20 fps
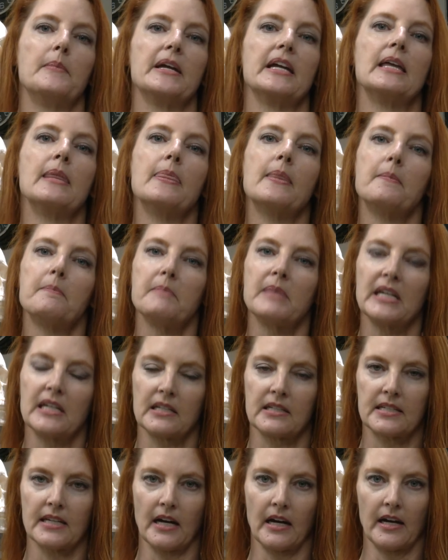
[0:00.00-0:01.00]
in the
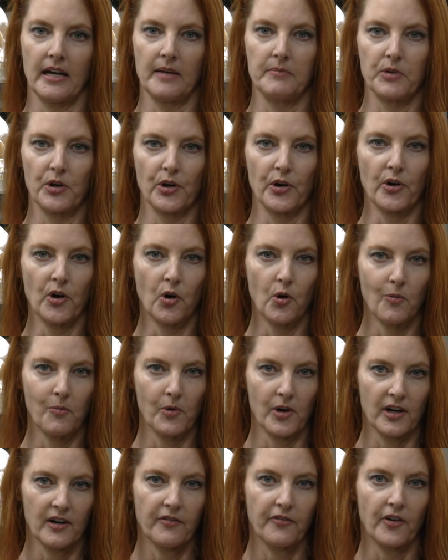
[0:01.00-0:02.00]
meantime, your
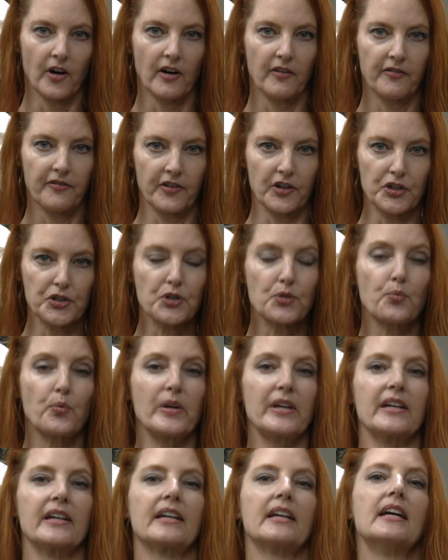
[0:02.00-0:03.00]
homework for our first
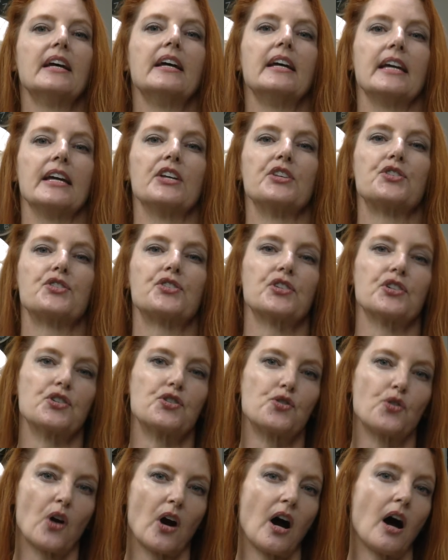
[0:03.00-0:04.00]
week is to
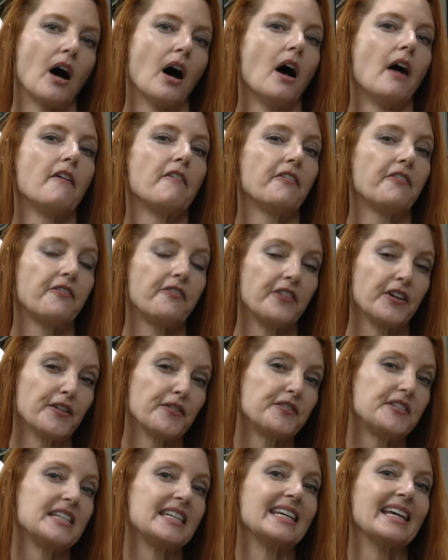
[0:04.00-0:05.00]
draw
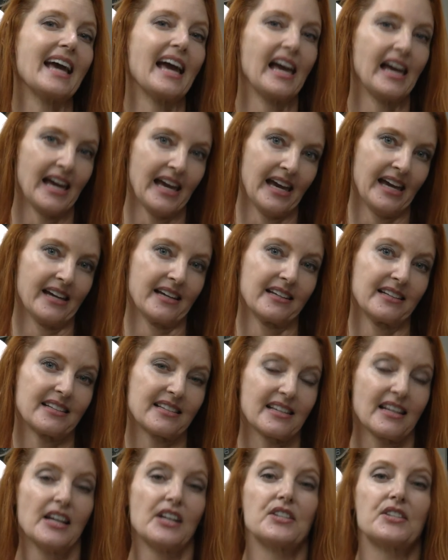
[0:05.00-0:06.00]
50
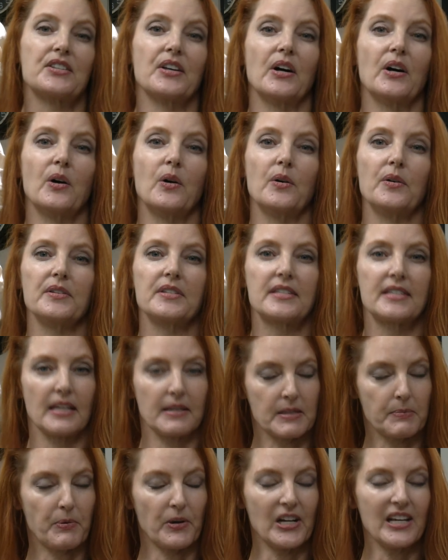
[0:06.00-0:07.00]
eggs. So
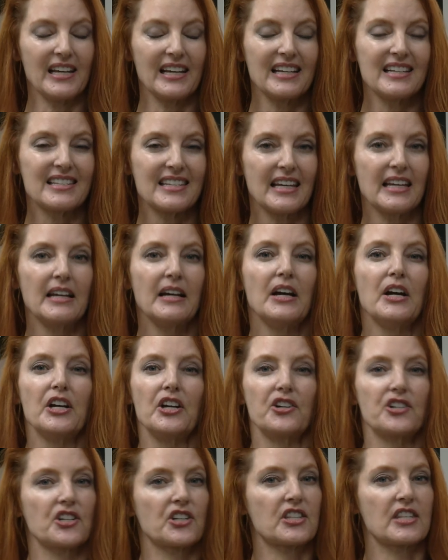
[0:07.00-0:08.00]
it's pretty easy.
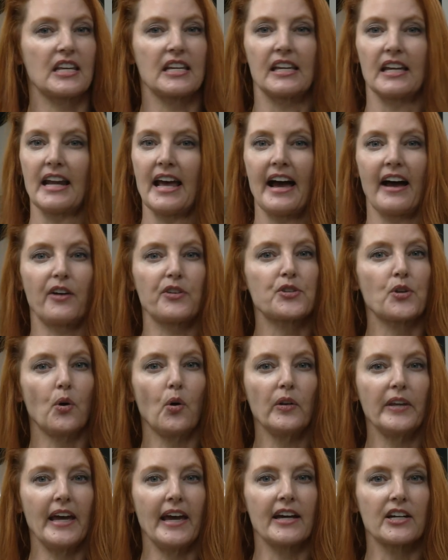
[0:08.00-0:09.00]
You're just thinking
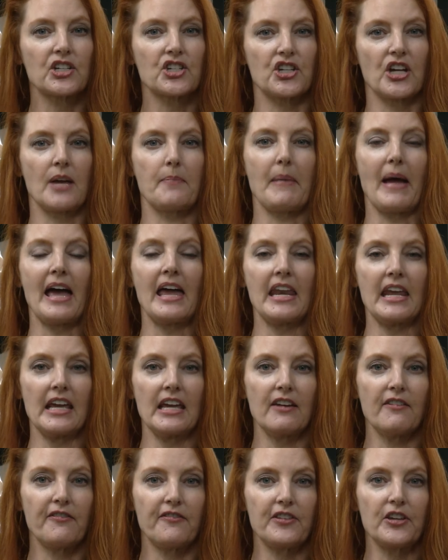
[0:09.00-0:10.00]
household egg shape, and
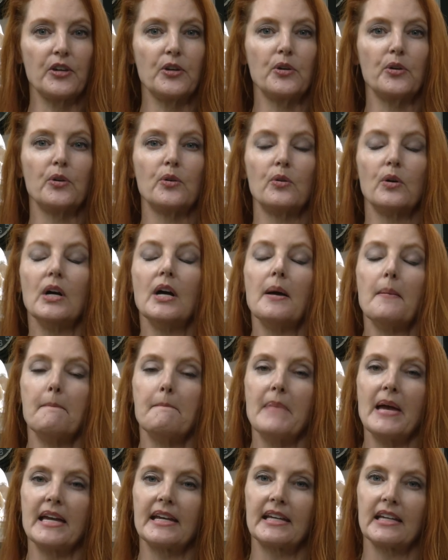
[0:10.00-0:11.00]
if you
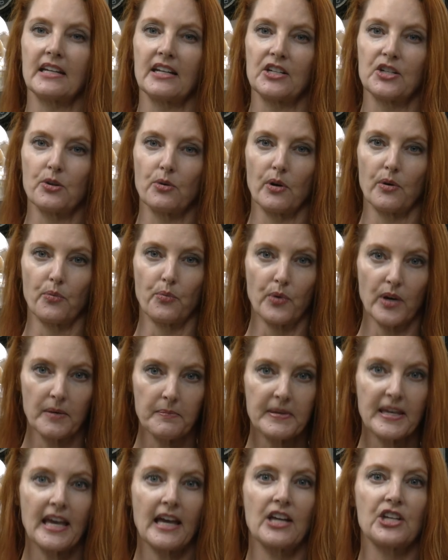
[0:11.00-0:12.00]
make it into a
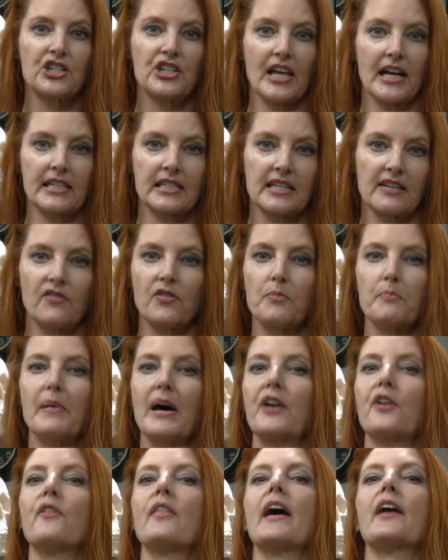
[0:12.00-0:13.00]
rib cage, that's even
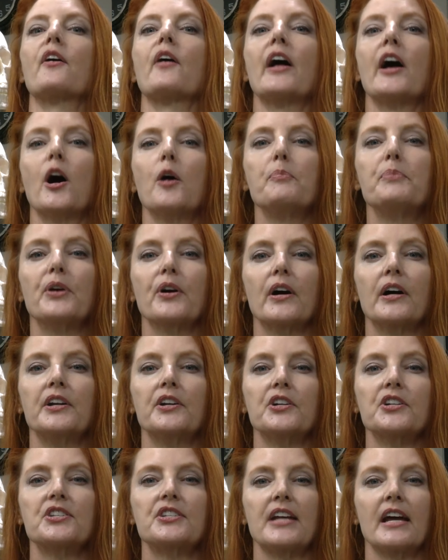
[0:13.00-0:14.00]
better. That'll help your
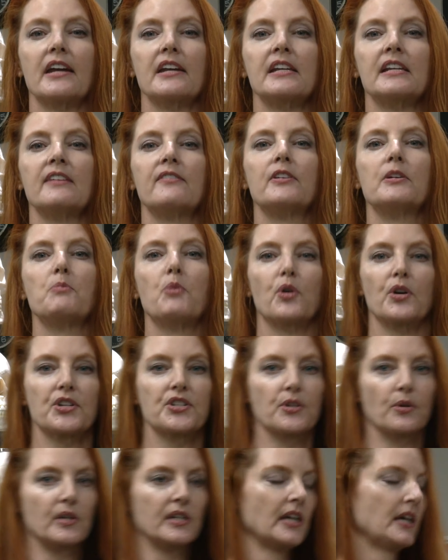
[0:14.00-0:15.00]
understanding even more.
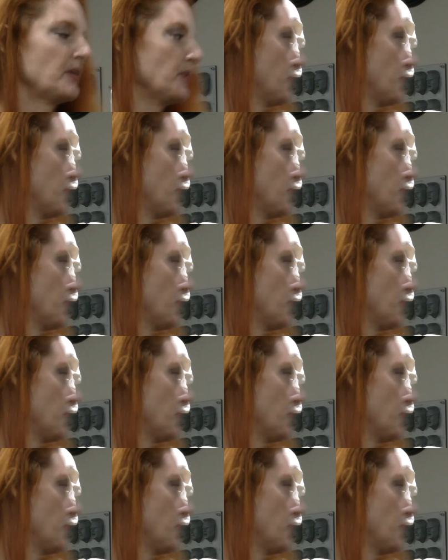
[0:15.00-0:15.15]
So again,